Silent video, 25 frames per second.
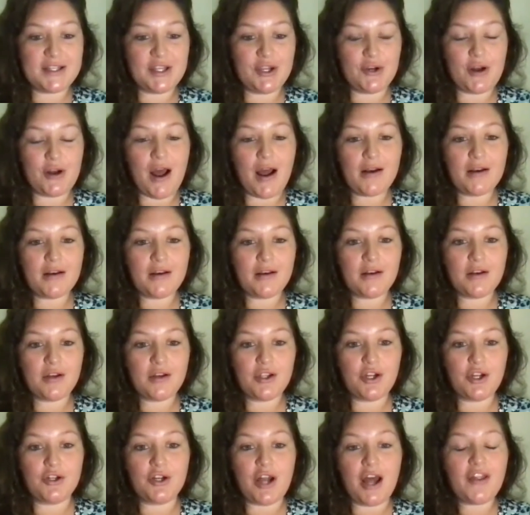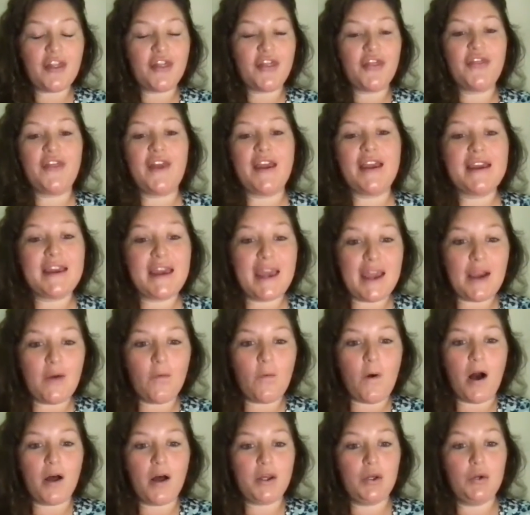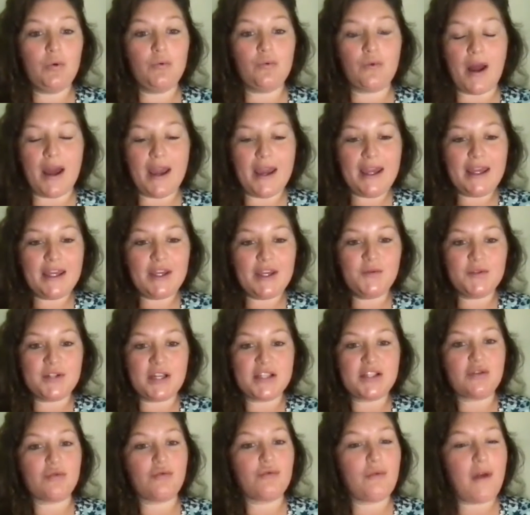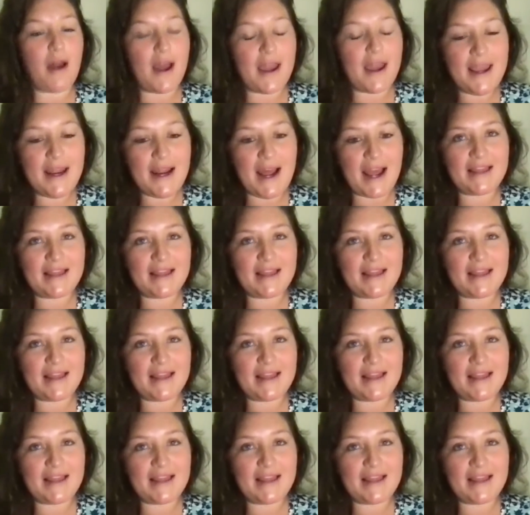You're not thinking while you write, you just write.